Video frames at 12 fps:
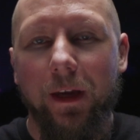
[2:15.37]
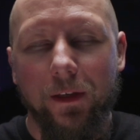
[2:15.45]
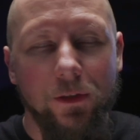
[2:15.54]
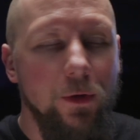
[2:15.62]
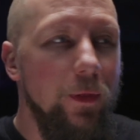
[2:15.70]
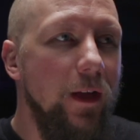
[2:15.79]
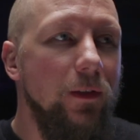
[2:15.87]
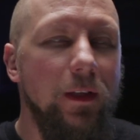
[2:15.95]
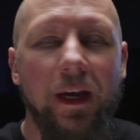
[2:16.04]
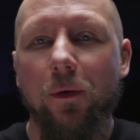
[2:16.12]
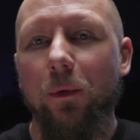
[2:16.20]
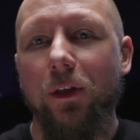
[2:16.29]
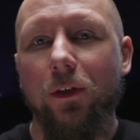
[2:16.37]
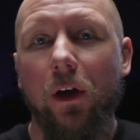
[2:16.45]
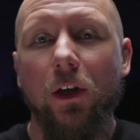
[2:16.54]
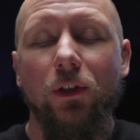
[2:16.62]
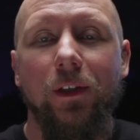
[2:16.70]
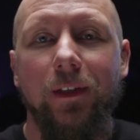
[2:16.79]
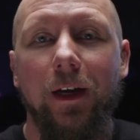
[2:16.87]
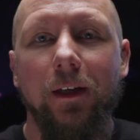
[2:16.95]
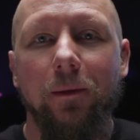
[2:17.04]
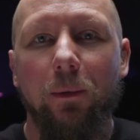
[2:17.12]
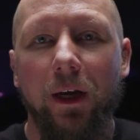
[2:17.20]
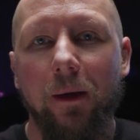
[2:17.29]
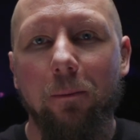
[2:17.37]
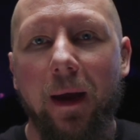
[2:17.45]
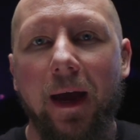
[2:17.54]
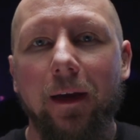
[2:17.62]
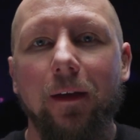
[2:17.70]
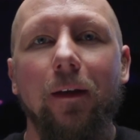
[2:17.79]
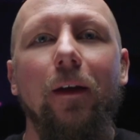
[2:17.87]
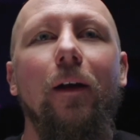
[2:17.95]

in 2008 when Dodge decided to bring it back.